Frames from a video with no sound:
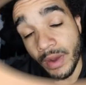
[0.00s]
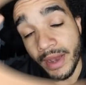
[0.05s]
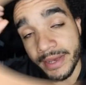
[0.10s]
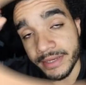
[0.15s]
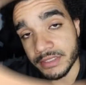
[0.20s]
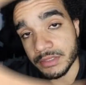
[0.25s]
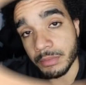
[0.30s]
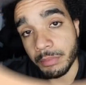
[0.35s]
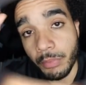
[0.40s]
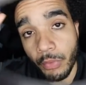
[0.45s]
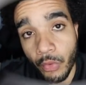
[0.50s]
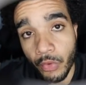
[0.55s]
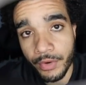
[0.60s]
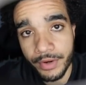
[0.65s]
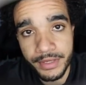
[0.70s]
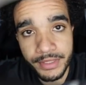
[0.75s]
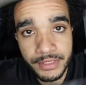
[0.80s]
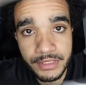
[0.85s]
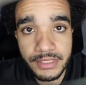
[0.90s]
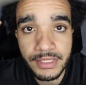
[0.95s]
why it's
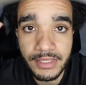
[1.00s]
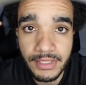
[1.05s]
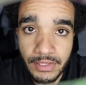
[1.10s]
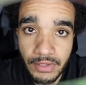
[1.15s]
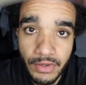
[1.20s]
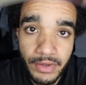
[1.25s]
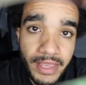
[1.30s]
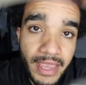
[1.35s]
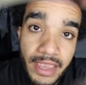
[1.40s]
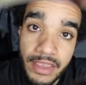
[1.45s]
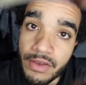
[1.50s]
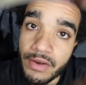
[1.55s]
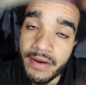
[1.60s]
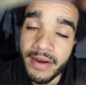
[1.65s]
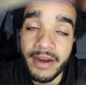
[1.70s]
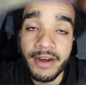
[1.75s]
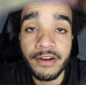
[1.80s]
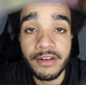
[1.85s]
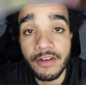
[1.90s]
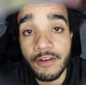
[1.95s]
important to look at your
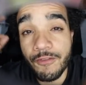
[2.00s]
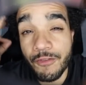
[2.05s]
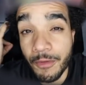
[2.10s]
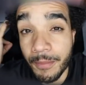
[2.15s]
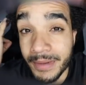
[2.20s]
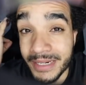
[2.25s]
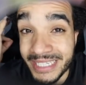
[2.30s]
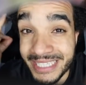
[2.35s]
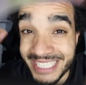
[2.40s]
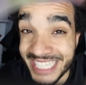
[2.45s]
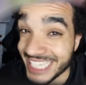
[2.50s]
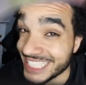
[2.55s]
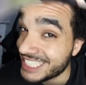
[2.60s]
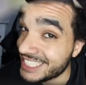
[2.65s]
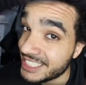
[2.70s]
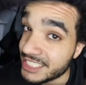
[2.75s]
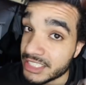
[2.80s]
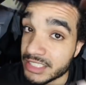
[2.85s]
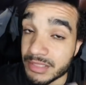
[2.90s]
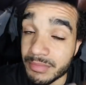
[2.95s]
haircut from a
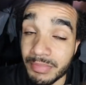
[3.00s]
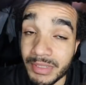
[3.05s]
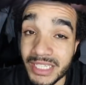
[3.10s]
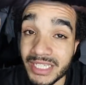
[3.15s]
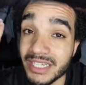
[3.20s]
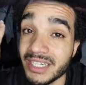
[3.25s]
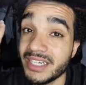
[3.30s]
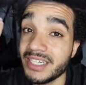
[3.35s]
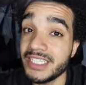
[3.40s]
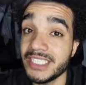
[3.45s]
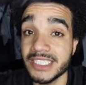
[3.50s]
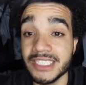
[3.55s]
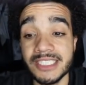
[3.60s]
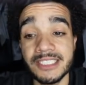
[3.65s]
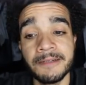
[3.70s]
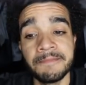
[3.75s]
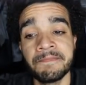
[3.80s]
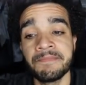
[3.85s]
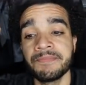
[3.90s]
distance, because